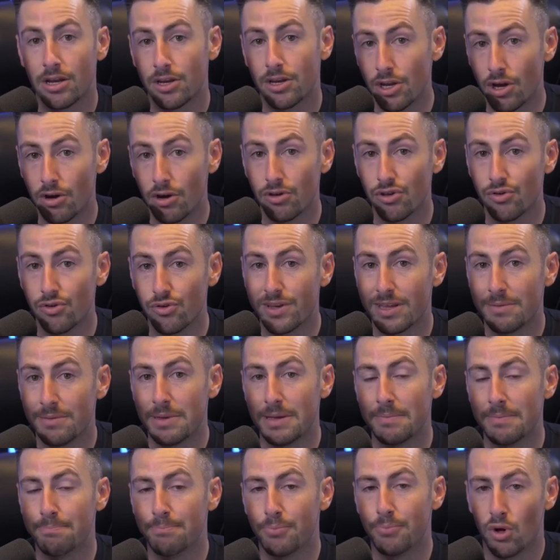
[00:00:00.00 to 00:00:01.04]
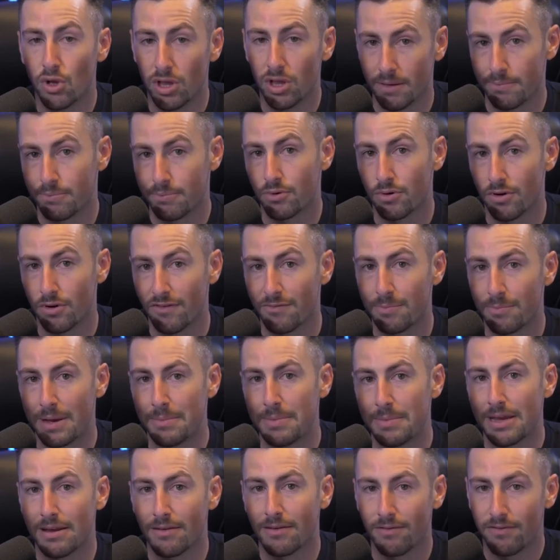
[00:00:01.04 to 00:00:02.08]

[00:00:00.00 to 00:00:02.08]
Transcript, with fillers: No, you can be bulletproof by being